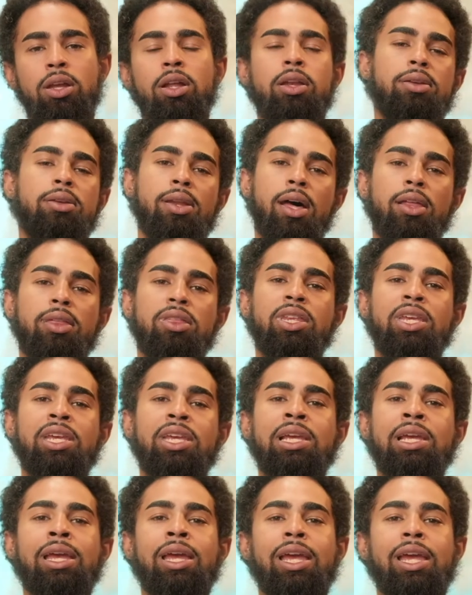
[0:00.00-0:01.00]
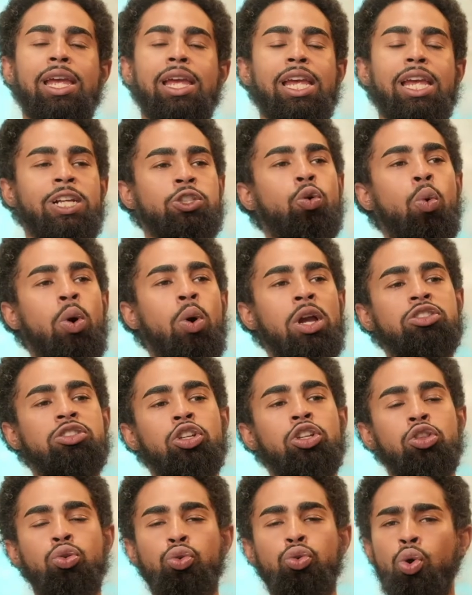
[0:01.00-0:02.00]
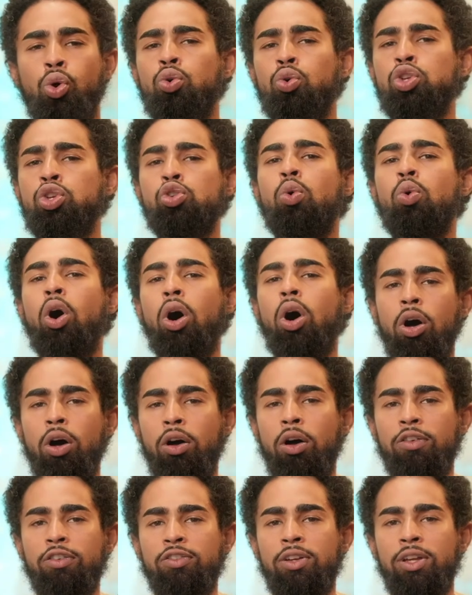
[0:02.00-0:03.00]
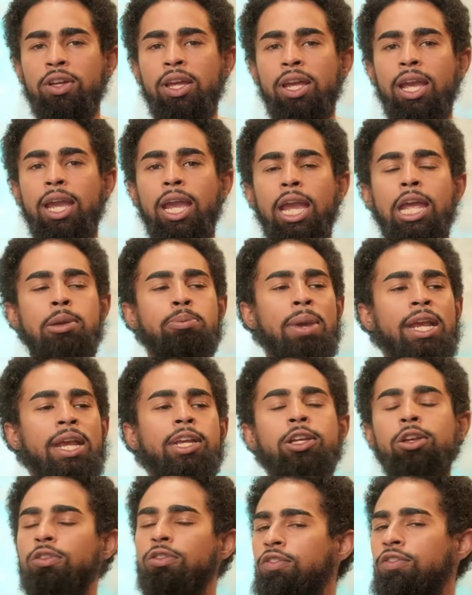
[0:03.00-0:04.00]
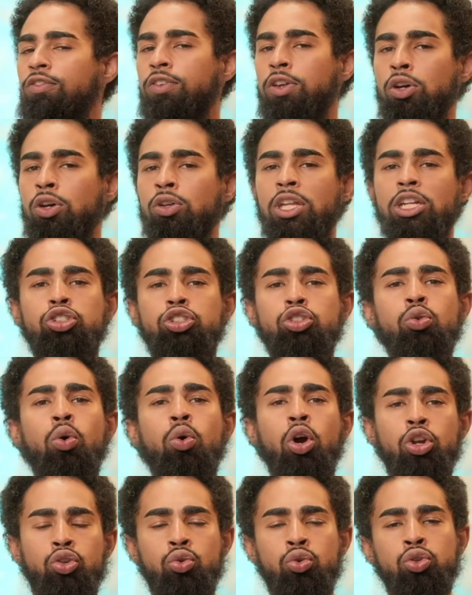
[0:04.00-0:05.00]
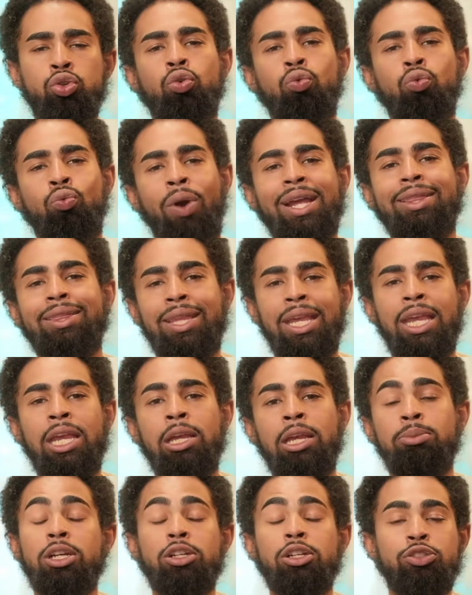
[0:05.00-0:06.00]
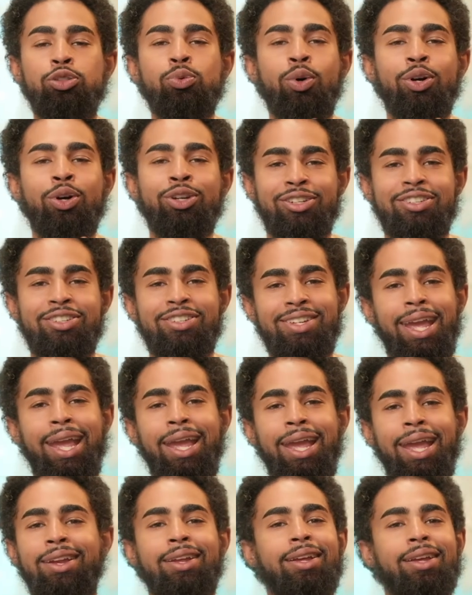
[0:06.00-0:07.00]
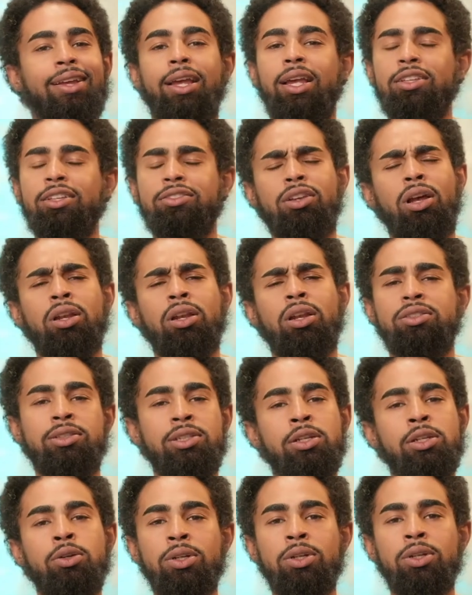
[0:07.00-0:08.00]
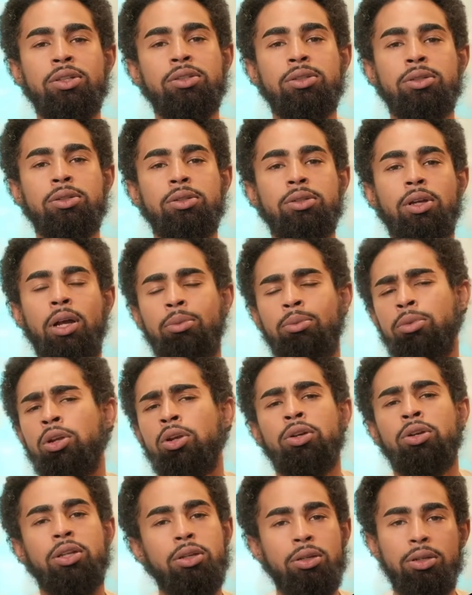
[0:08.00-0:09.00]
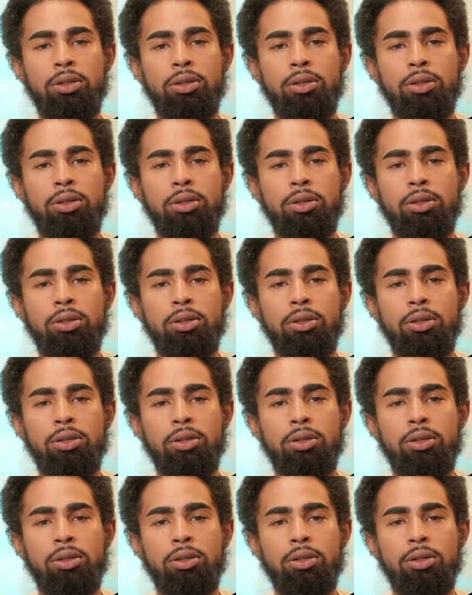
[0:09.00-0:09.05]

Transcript: Nothing is going to throw you off and make you feel that you aren't doing the right thing because you understand it's all a sequence. I'm learning.